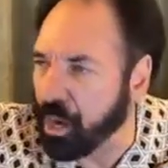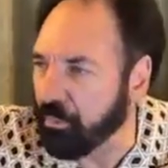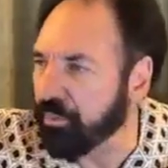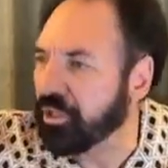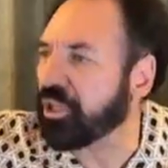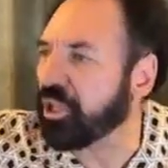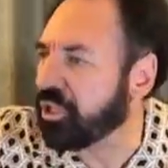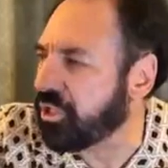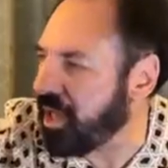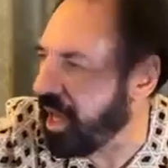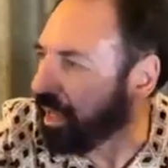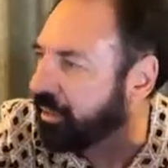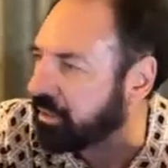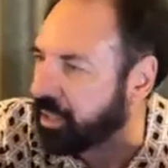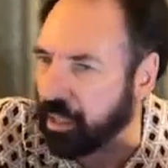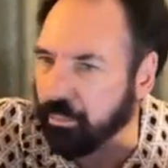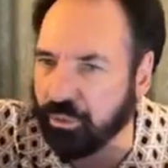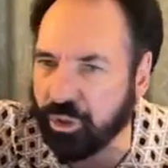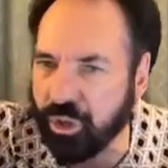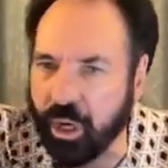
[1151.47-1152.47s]
the harvest is
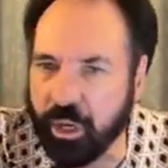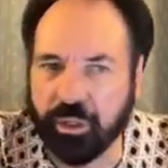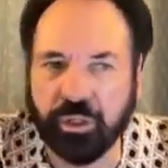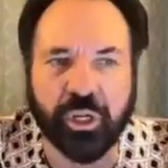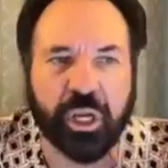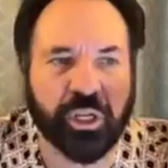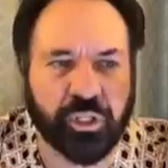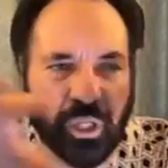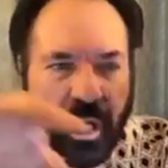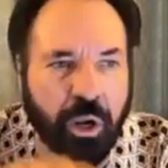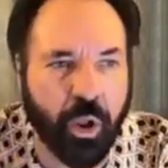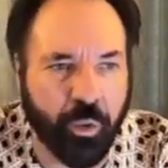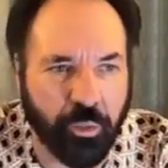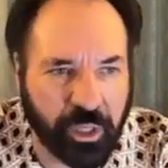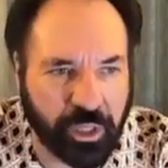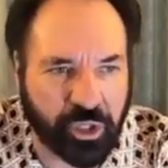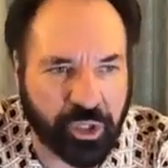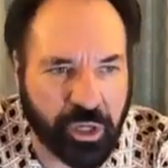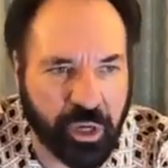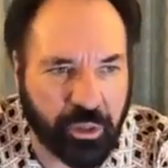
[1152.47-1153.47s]
the end time church is the
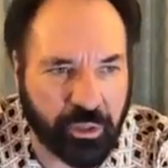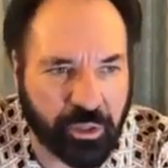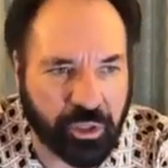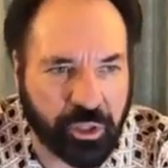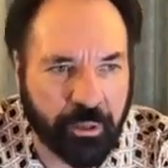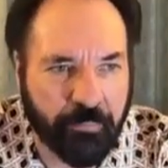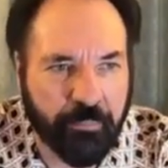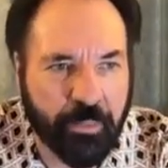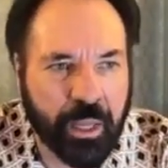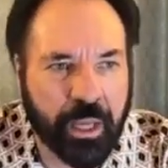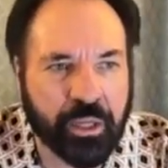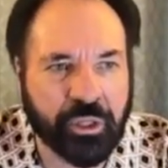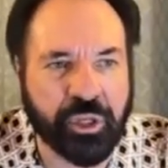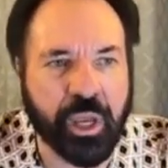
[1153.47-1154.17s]
glorious church